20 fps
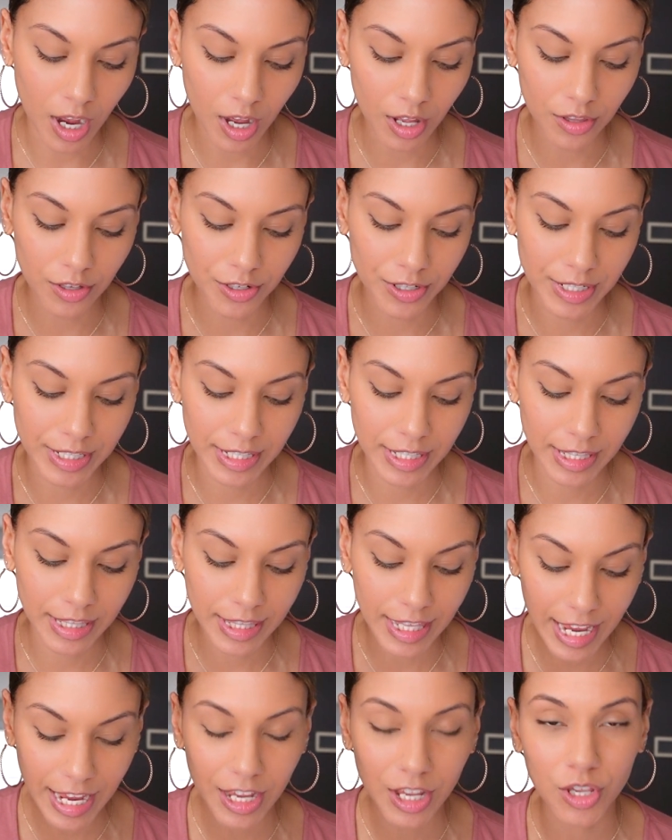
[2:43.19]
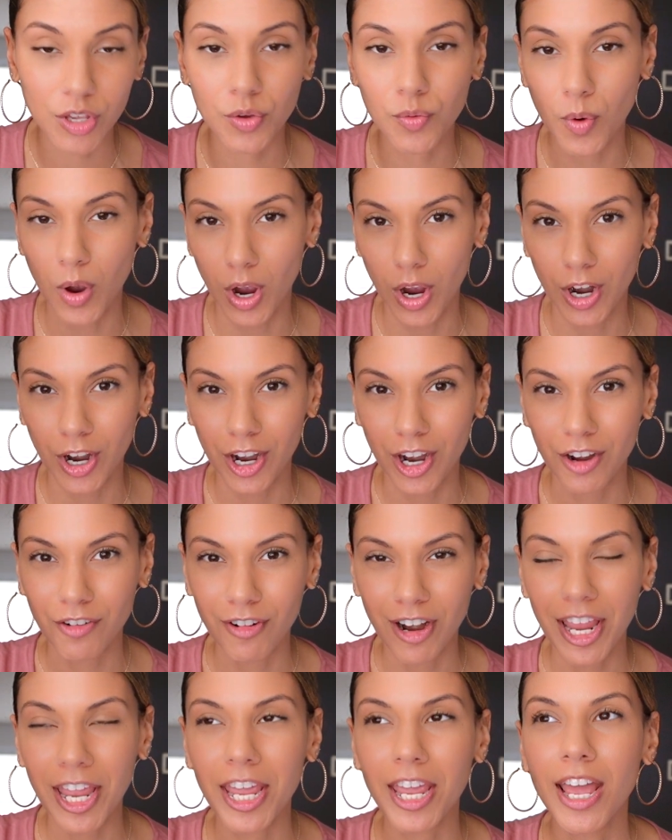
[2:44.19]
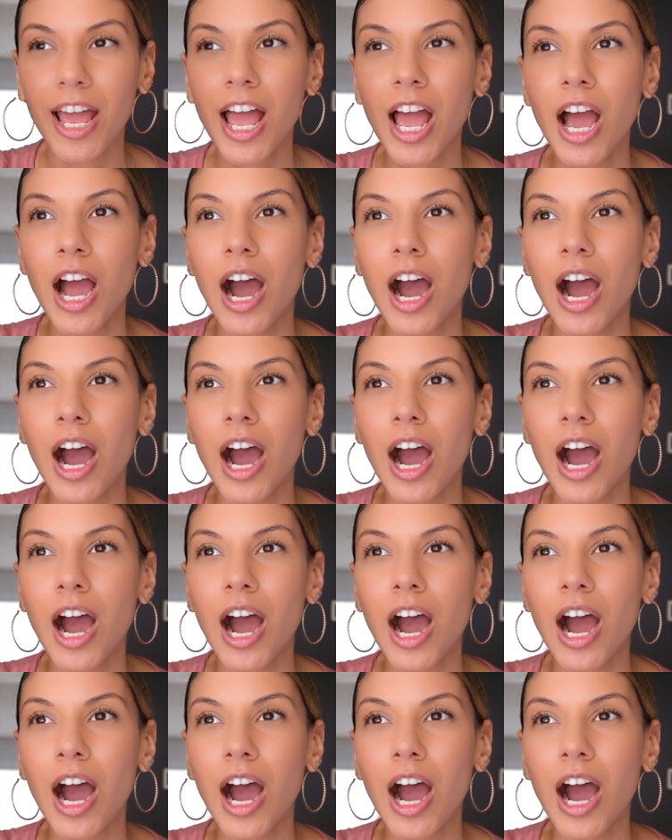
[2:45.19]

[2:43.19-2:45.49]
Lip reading: others think you are, right?